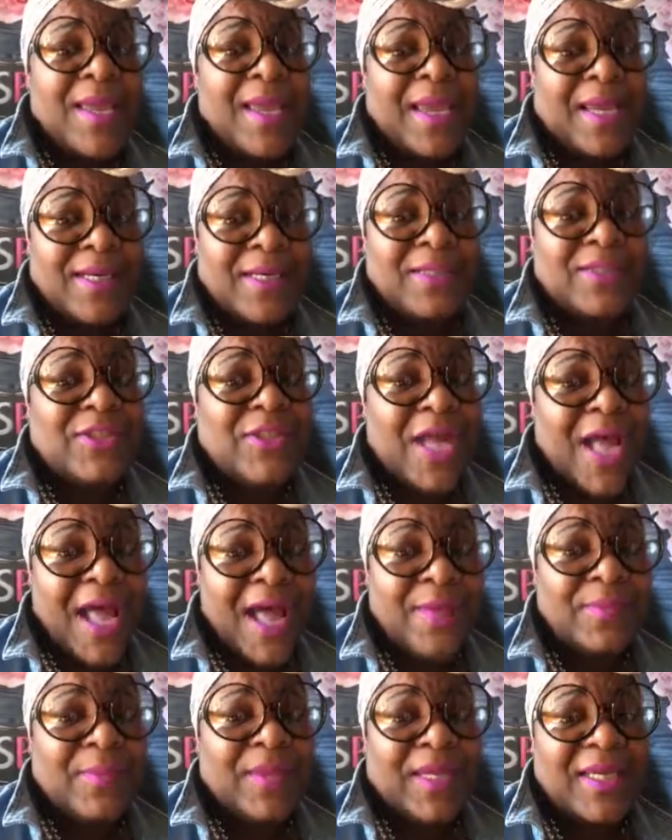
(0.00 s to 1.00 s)
And a
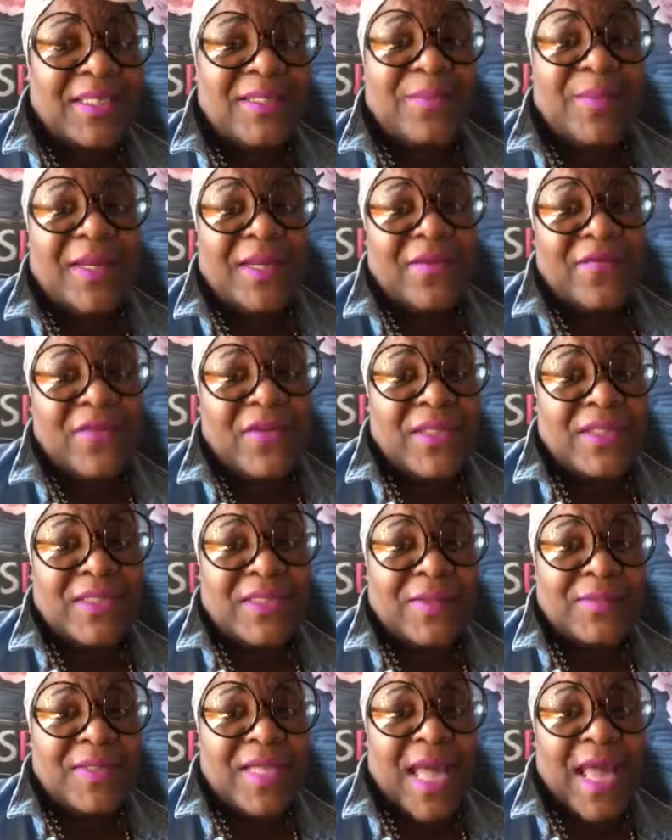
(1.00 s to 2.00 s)
job is benefits
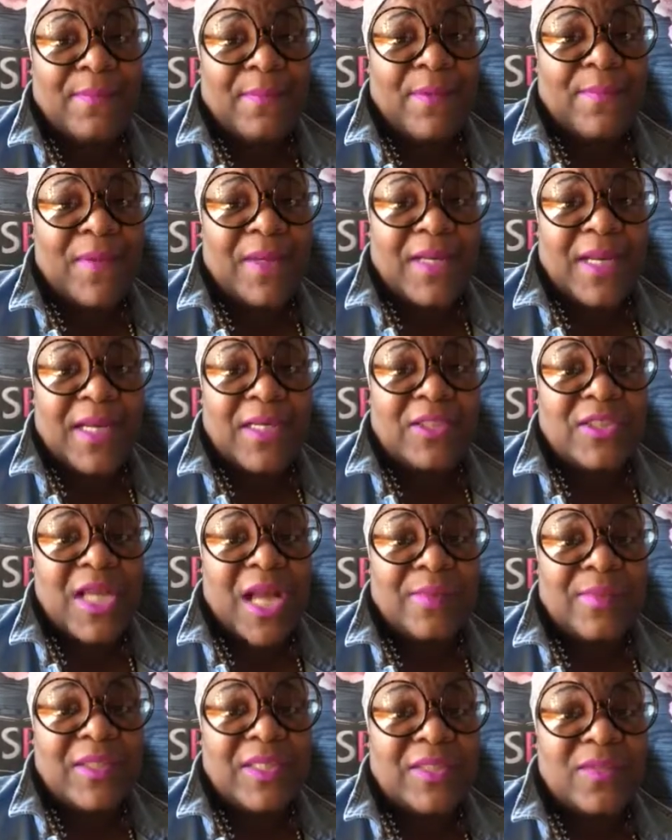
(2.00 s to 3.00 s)
sometime in being at a
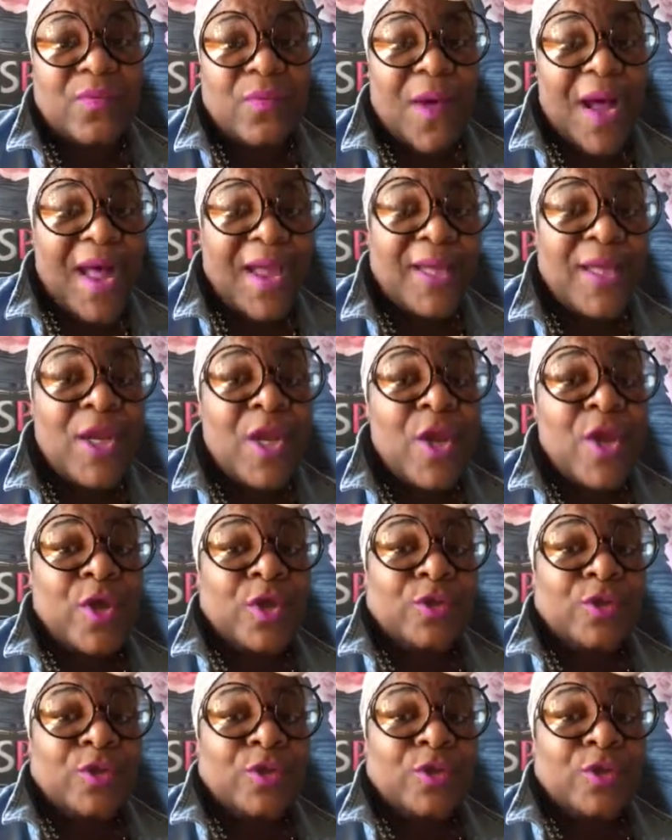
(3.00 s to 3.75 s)
job, because why?